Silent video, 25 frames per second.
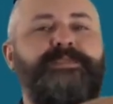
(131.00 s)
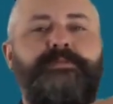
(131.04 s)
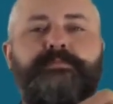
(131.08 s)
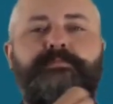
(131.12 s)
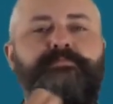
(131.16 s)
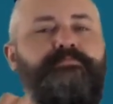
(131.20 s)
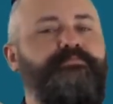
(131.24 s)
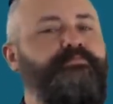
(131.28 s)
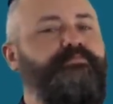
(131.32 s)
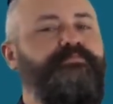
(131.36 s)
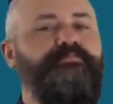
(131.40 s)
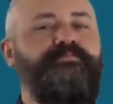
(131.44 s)

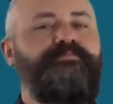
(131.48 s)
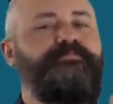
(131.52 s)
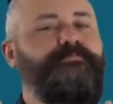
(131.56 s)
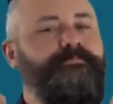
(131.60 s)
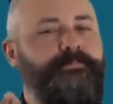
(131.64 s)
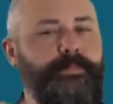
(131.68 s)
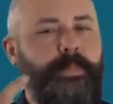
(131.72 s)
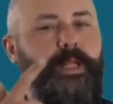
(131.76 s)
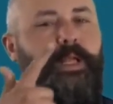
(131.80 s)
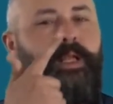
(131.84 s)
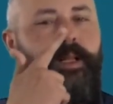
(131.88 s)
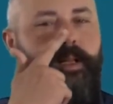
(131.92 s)
but we do
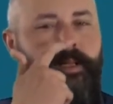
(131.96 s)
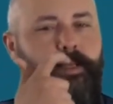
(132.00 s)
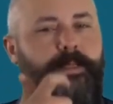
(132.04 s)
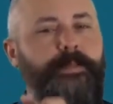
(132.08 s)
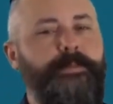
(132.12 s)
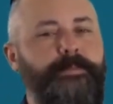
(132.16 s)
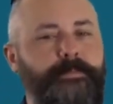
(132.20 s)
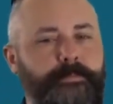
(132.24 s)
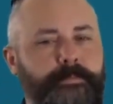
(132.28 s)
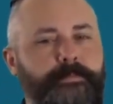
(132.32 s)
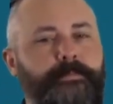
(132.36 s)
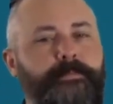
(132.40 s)
have
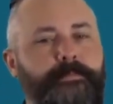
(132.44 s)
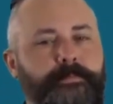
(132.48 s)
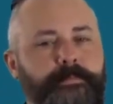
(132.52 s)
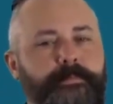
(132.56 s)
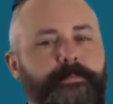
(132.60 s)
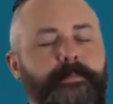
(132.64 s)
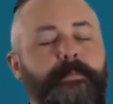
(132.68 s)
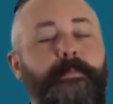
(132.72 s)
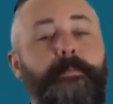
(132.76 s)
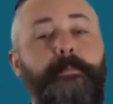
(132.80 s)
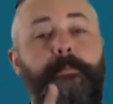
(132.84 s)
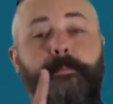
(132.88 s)
medical
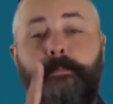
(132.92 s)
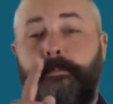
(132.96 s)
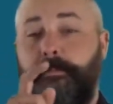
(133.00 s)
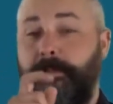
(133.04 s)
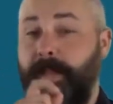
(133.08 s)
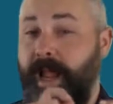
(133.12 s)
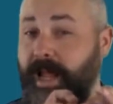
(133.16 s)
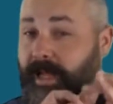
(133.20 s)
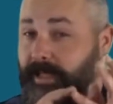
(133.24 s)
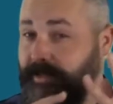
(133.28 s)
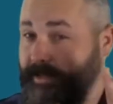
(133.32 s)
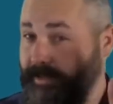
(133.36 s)
equipment such as
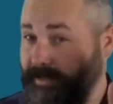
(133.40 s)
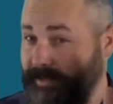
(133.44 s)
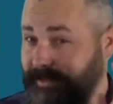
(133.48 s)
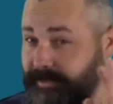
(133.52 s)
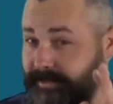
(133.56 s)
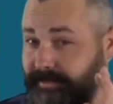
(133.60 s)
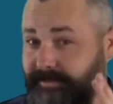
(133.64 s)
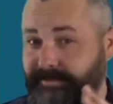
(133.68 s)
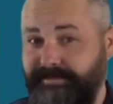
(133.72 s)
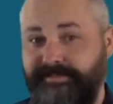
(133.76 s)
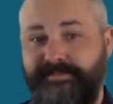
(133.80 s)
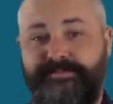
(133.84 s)

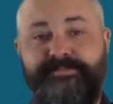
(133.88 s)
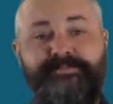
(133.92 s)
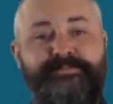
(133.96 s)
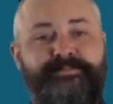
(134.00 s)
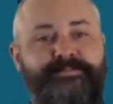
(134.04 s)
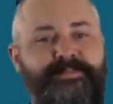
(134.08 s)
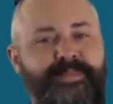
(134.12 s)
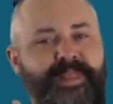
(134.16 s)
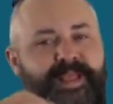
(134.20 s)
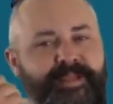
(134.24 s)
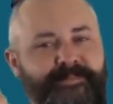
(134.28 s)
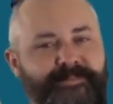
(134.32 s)
MRI and
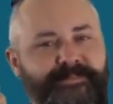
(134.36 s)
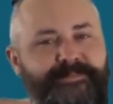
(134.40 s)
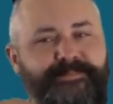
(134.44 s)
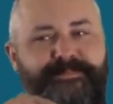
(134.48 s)
X-rays.